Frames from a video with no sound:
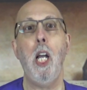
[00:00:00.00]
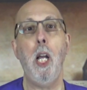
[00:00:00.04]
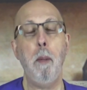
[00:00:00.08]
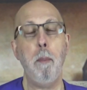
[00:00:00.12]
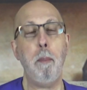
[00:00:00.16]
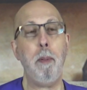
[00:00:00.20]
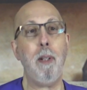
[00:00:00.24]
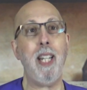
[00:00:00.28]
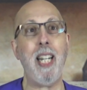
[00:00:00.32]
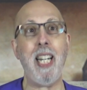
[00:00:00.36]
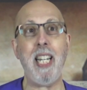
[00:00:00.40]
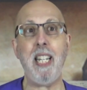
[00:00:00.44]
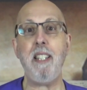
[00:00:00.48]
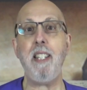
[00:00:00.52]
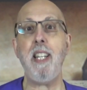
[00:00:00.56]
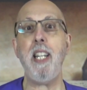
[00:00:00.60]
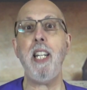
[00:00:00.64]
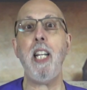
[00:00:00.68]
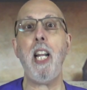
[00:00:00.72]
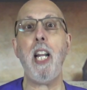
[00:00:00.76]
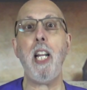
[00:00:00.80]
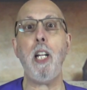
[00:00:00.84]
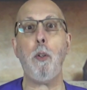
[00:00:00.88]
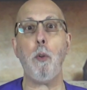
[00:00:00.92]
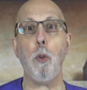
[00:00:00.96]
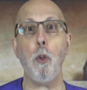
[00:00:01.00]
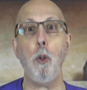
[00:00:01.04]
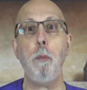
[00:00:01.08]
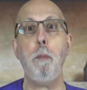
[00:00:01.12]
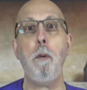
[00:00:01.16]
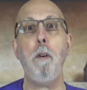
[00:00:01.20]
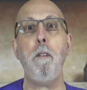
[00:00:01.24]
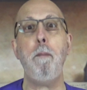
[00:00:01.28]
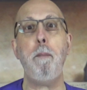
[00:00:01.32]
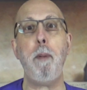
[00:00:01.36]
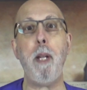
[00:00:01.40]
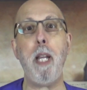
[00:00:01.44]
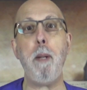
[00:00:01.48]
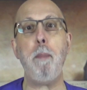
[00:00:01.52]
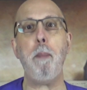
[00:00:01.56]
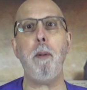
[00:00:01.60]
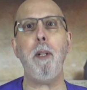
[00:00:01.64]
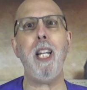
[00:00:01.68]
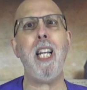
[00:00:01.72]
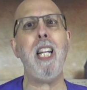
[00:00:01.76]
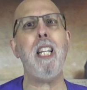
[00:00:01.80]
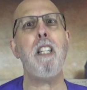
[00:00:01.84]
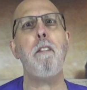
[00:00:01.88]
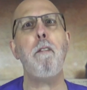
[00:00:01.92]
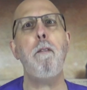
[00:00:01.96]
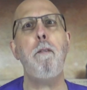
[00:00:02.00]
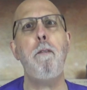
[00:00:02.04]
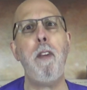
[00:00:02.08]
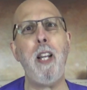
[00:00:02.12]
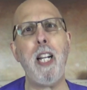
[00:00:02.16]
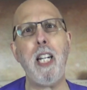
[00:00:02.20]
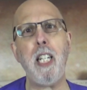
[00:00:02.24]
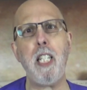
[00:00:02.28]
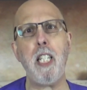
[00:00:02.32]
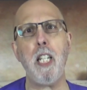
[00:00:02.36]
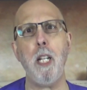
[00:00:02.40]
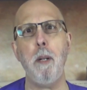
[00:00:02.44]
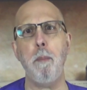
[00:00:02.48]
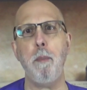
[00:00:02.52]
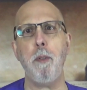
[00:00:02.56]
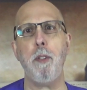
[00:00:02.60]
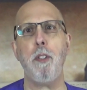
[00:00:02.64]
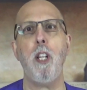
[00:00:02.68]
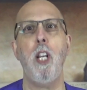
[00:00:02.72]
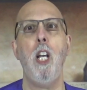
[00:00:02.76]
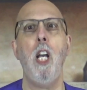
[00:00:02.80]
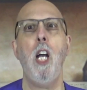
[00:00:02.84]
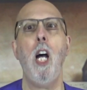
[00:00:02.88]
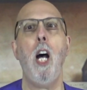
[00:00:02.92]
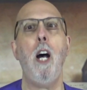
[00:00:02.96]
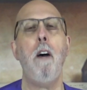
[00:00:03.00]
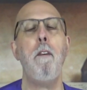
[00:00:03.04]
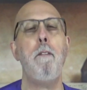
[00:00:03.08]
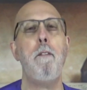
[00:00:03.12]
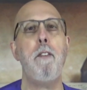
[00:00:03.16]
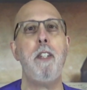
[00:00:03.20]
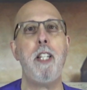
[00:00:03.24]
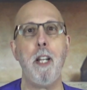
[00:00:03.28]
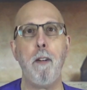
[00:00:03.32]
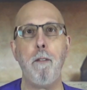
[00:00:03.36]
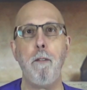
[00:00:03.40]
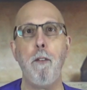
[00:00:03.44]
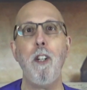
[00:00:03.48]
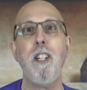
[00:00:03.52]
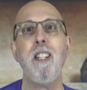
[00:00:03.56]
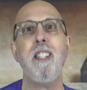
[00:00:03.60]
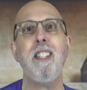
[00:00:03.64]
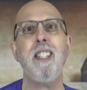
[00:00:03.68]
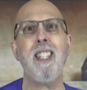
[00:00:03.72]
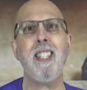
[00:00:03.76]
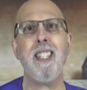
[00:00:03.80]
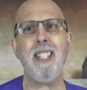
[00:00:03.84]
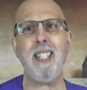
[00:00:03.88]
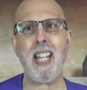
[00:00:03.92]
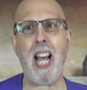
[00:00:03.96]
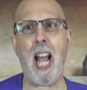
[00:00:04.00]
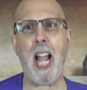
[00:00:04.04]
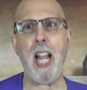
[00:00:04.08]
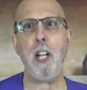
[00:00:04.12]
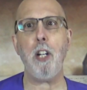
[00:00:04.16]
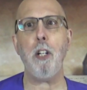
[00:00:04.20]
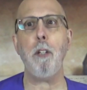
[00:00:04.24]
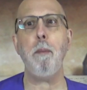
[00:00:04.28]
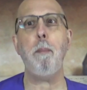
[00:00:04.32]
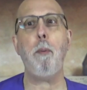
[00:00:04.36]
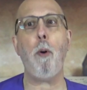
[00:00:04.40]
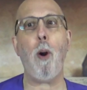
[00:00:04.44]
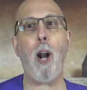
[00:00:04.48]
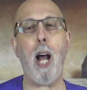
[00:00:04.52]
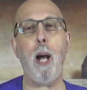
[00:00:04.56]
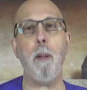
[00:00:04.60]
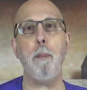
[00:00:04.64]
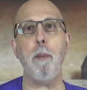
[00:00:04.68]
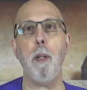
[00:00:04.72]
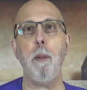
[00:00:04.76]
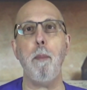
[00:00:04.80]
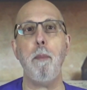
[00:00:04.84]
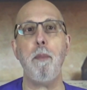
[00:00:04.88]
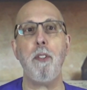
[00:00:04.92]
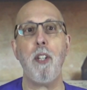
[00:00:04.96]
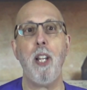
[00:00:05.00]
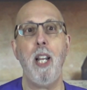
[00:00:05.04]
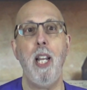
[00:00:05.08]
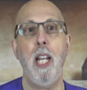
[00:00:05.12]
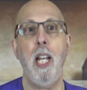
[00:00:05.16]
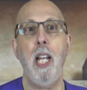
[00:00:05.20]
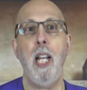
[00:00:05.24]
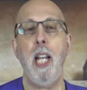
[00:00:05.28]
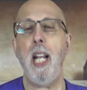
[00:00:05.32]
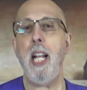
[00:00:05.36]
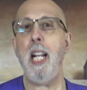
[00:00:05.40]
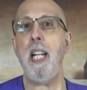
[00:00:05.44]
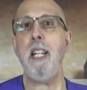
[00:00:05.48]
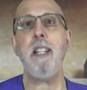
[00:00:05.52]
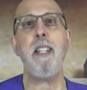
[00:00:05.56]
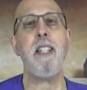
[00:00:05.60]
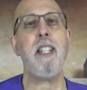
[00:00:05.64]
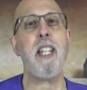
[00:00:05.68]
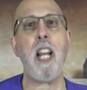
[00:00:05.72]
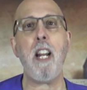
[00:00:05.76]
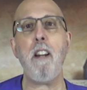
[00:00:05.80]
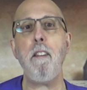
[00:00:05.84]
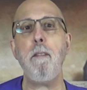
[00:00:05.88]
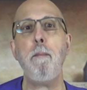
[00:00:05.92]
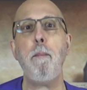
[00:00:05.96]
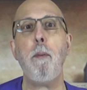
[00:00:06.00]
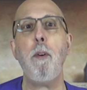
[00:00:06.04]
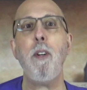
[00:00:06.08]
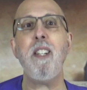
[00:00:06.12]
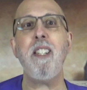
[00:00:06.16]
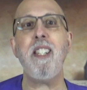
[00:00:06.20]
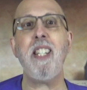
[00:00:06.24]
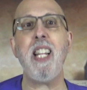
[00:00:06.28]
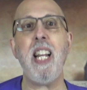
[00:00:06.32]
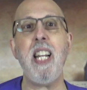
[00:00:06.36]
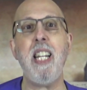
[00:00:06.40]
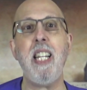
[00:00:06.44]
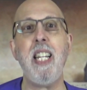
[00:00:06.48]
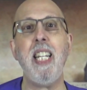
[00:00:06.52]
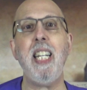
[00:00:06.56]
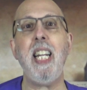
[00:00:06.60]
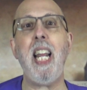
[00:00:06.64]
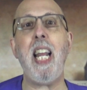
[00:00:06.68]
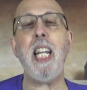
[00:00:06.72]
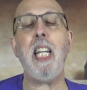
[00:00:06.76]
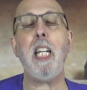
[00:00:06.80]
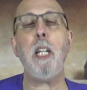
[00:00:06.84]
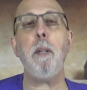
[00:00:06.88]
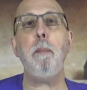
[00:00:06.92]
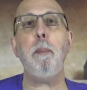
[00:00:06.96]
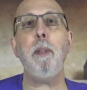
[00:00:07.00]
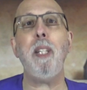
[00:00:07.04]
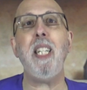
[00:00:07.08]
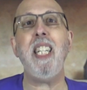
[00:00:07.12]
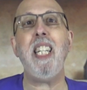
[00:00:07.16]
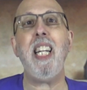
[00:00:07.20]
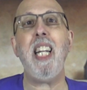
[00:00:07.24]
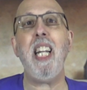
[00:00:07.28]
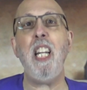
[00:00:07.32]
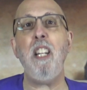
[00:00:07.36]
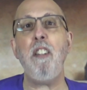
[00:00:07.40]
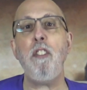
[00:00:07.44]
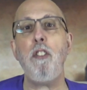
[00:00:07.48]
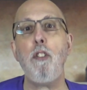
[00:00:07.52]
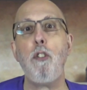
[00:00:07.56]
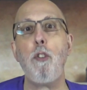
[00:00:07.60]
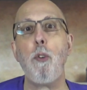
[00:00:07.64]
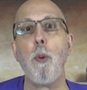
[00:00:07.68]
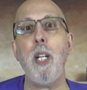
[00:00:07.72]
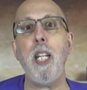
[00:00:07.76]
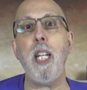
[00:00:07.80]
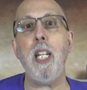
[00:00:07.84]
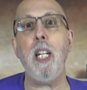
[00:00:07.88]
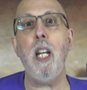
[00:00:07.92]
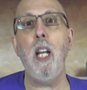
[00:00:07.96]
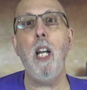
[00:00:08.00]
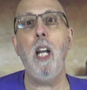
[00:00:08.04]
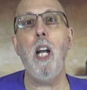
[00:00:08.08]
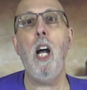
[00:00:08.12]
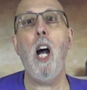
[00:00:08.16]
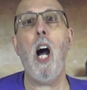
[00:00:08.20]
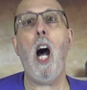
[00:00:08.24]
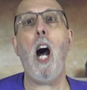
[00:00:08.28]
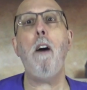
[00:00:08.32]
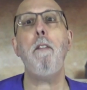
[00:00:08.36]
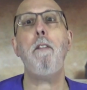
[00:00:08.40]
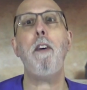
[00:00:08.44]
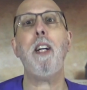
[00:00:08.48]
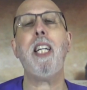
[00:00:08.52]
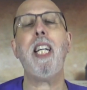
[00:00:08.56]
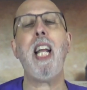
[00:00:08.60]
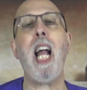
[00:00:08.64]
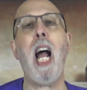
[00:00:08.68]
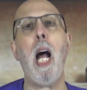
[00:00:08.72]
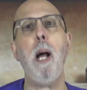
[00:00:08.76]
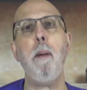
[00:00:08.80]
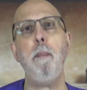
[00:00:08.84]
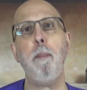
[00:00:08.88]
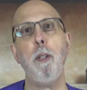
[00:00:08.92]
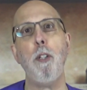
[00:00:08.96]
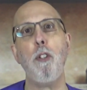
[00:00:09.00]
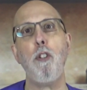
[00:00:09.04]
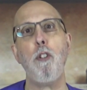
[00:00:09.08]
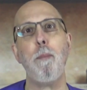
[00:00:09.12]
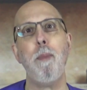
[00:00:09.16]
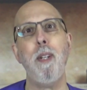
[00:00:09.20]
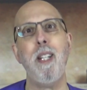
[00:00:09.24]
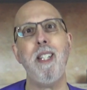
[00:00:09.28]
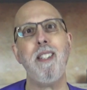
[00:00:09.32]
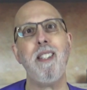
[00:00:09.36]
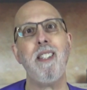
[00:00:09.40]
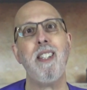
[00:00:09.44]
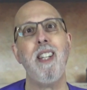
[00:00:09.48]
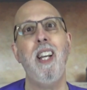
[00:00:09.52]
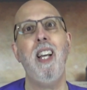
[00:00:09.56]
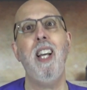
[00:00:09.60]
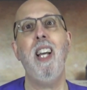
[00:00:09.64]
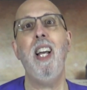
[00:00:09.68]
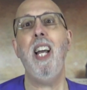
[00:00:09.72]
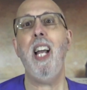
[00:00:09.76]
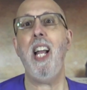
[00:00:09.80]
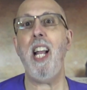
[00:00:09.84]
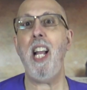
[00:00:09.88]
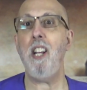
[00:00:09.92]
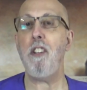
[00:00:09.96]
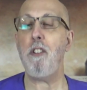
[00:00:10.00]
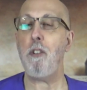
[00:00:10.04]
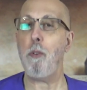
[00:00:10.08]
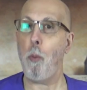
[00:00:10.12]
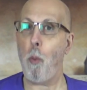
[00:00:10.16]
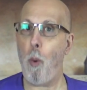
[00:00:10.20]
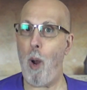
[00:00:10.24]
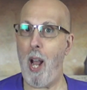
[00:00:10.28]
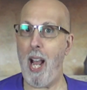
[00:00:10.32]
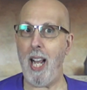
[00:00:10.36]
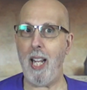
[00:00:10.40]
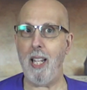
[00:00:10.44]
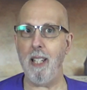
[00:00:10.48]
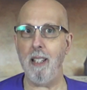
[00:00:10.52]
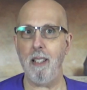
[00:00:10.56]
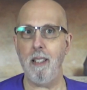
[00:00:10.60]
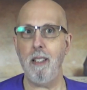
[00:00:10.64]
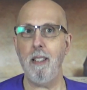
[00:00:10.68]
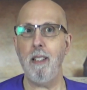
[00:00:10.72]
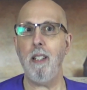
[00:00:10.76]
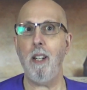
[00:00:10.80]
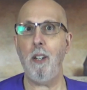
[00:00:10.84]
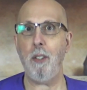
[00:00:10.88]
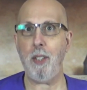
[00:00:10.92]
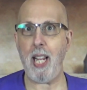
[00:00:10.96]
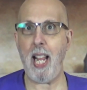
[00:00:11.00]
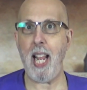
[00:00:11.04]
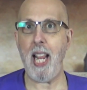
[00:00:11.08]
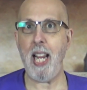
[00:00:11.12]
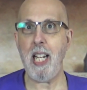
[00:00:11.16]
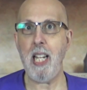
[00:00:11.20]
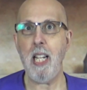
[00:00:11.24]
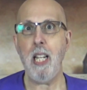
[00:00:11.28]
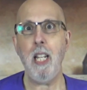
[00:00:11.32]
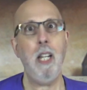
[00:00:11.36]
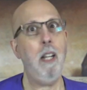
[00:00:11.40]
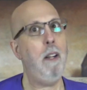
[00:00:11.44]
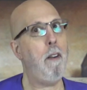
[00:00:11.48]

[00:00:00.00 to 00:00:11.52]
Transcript: placing a group of people as victims of different societal problems instead of presenting a complete history of accomplishments as well. Okay?